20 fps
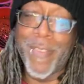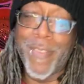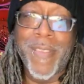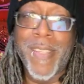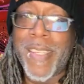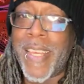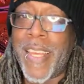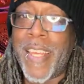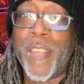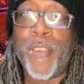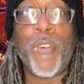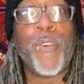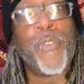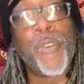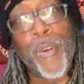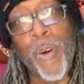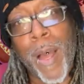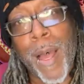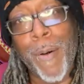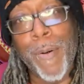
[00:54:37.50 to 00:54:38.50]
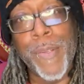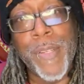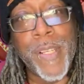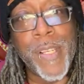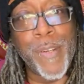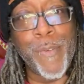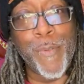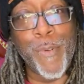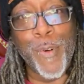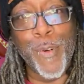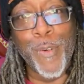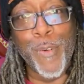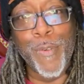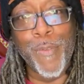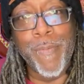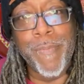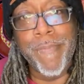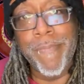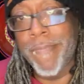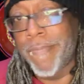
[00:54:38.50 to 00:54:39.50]
Yeah, you're gonna know I was in the
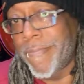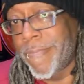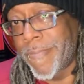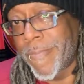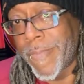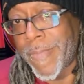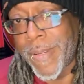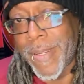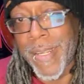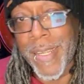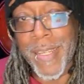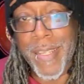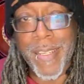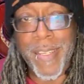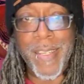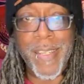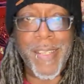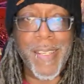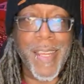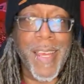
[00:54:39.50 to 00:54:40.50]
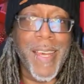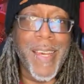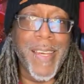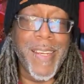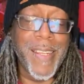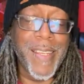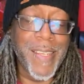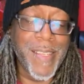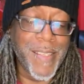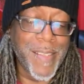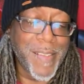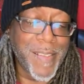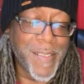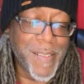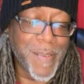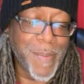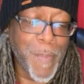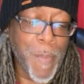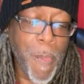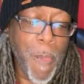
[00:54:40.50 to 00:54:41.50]
room. That's just how it is.
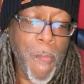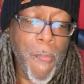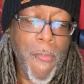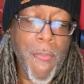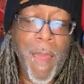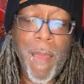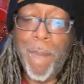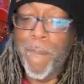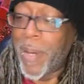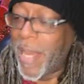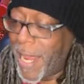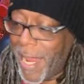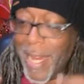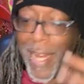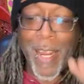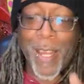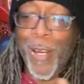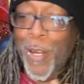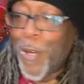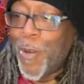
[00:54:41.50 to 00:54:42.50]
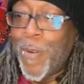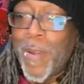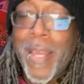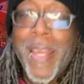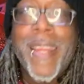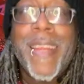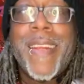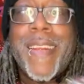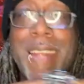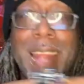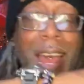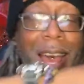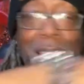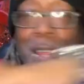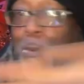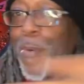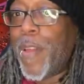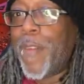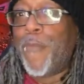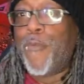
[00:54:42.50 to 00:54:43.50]
But anywho, now
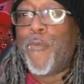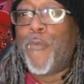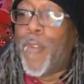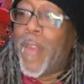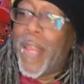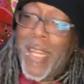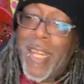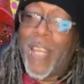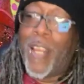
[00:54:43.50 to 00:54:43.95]
that we've really